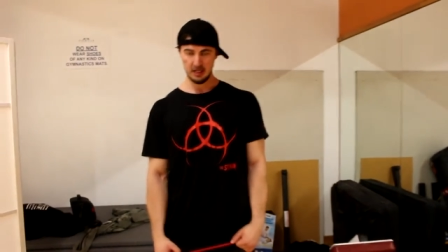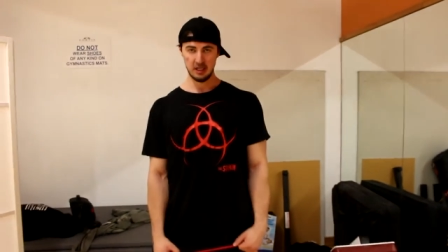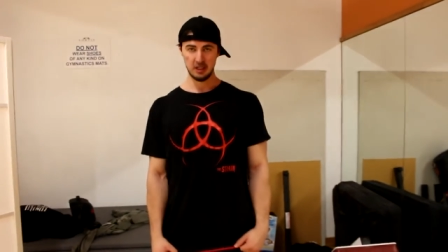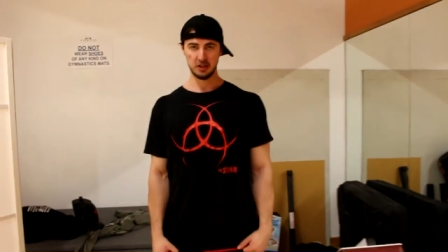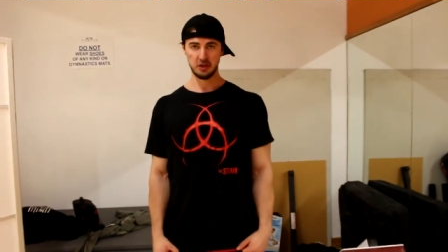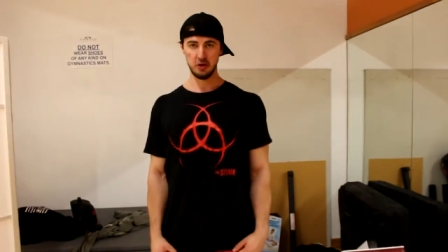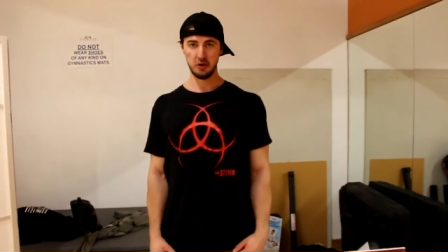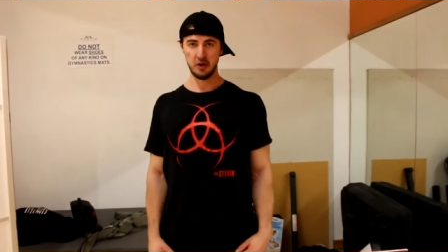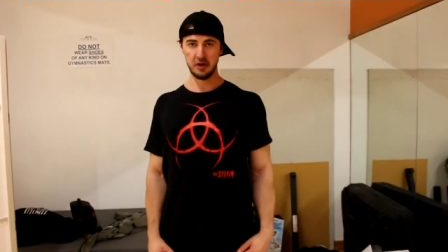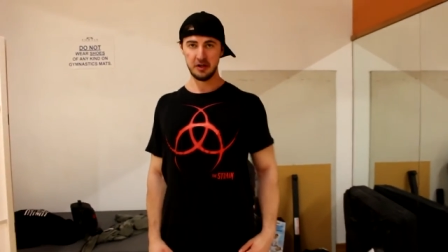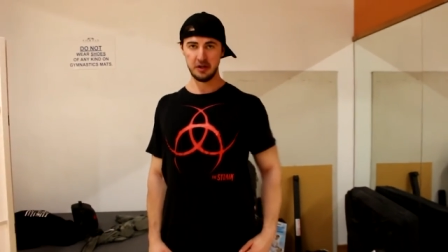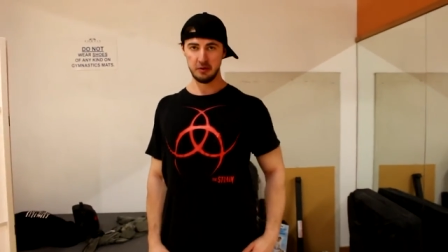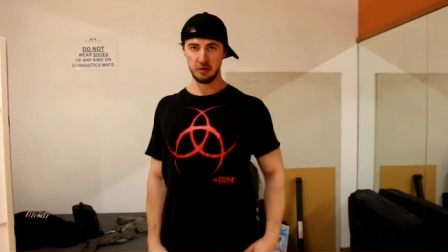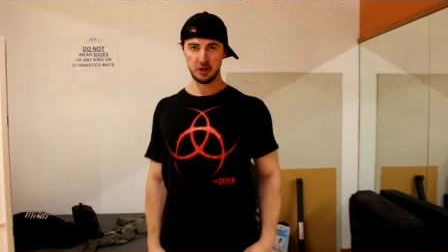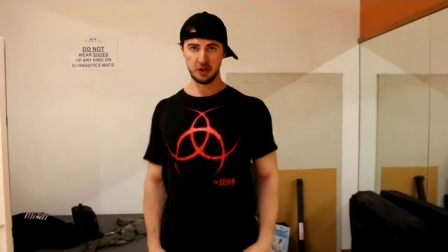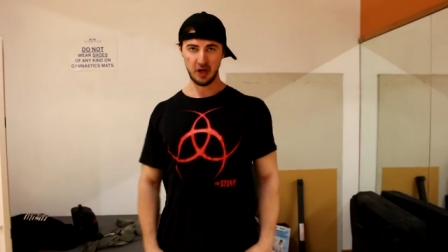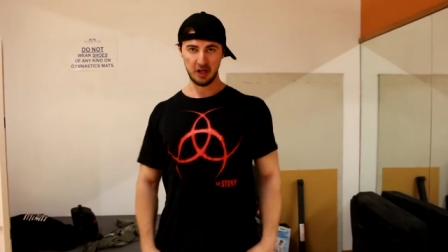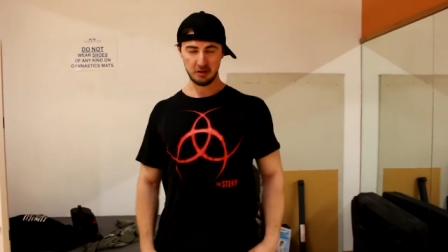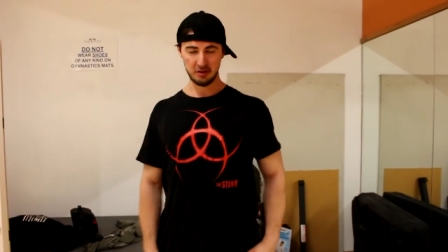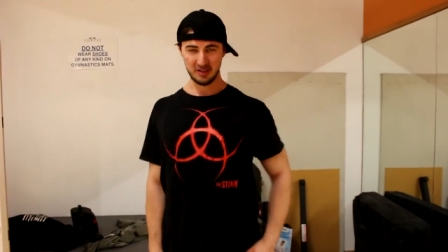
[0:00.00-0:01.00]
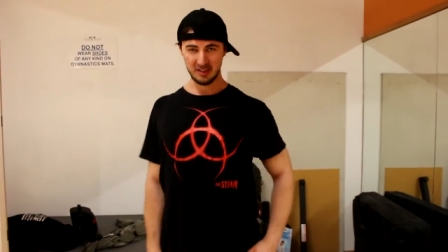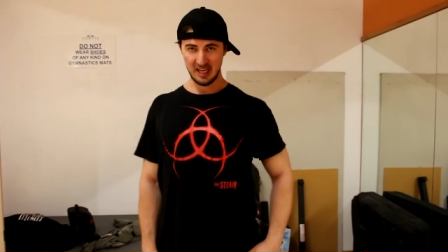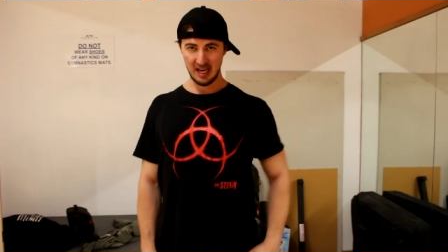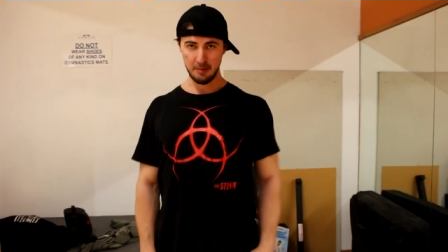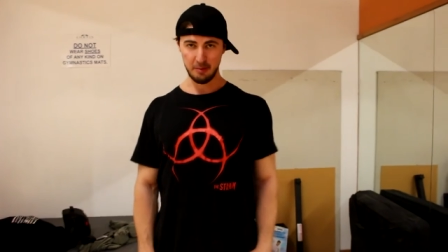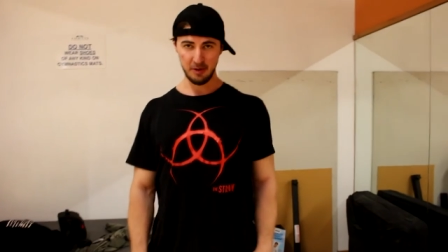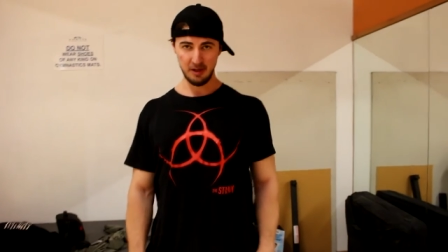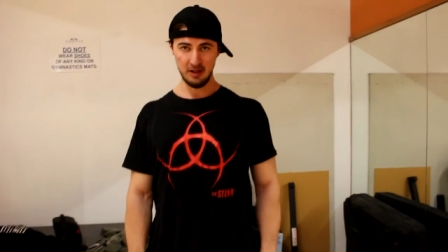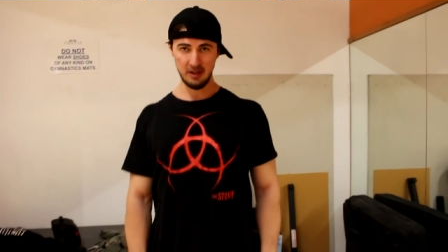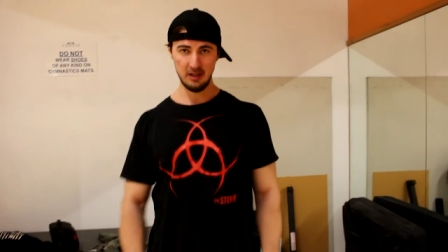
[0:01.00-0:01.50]
So you wanna retract the
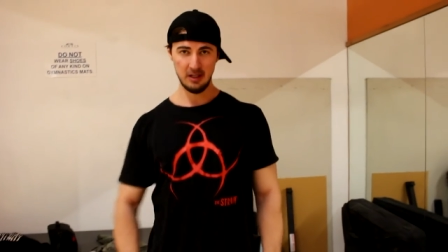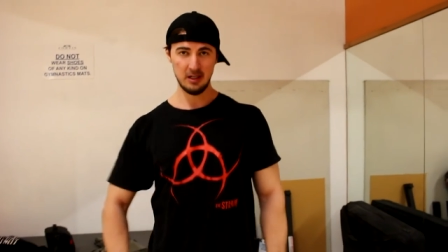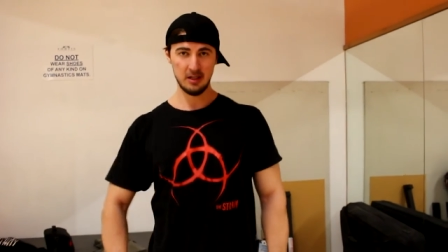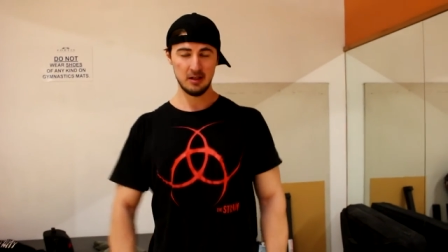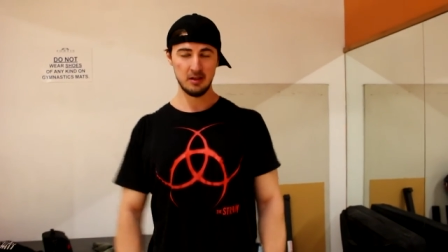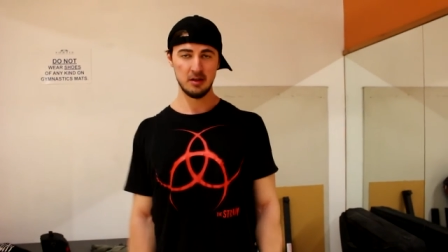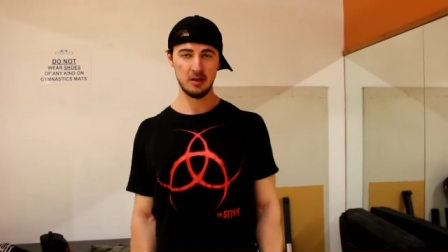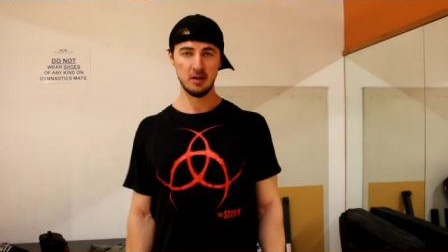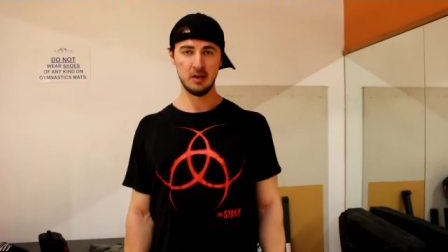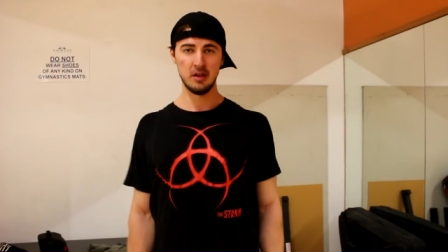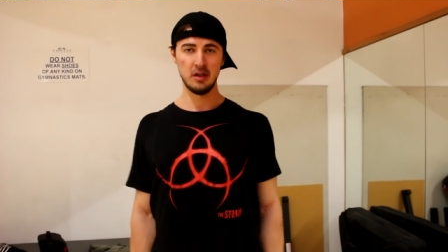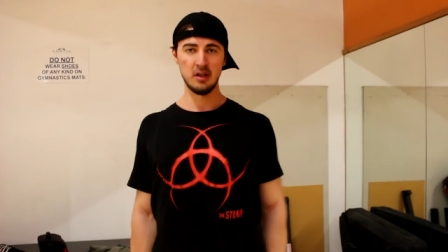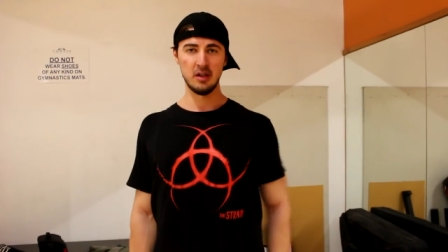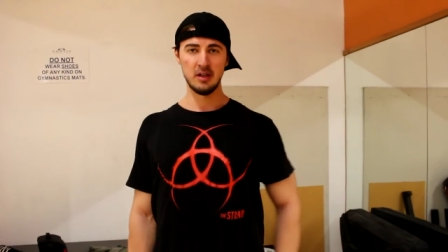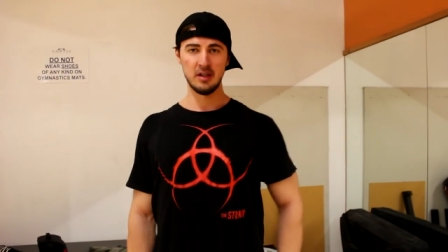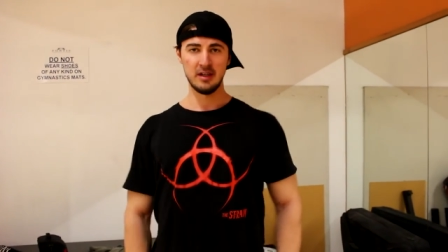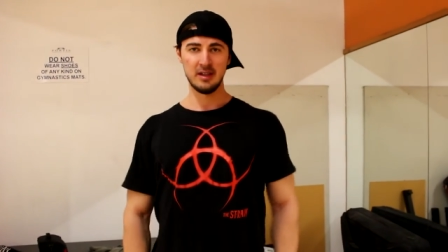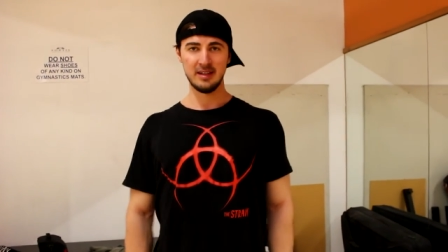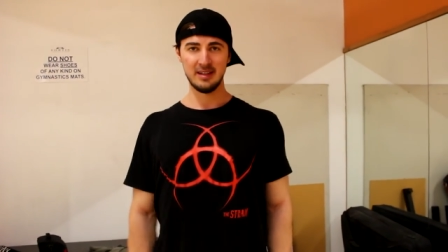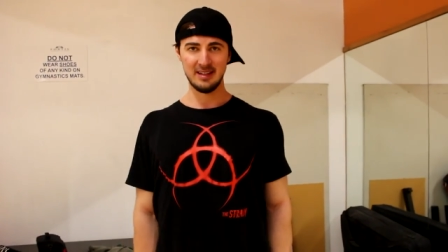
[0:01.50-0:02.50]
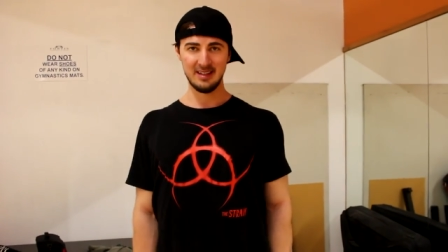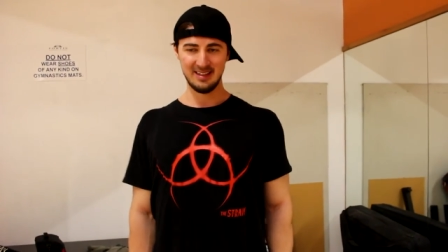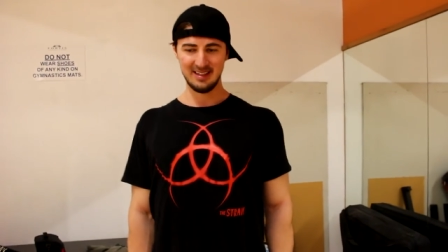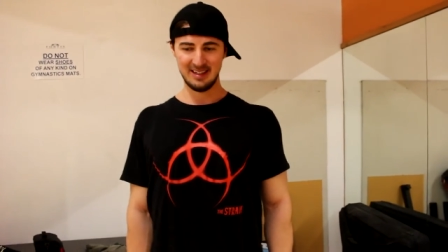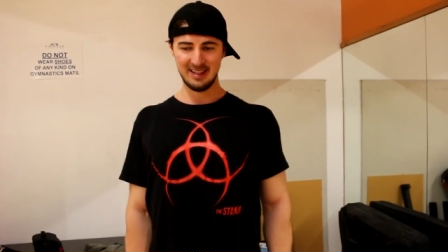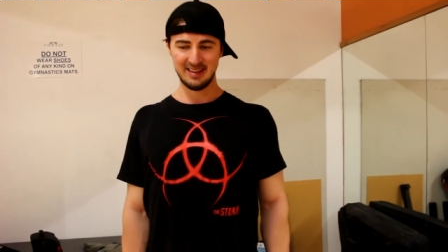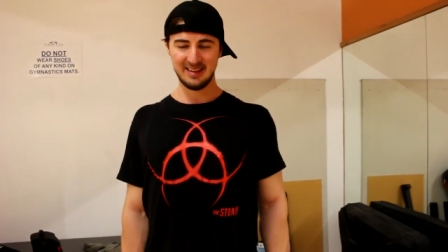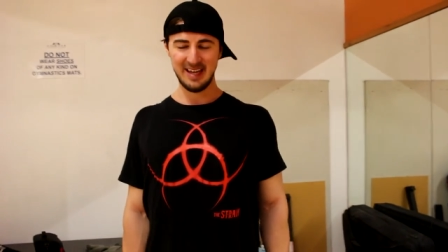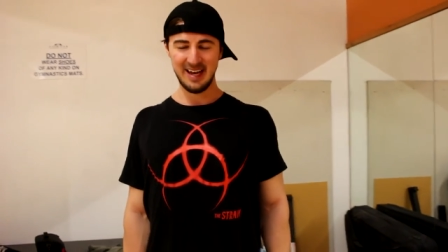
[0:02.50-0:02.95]
scapula. Get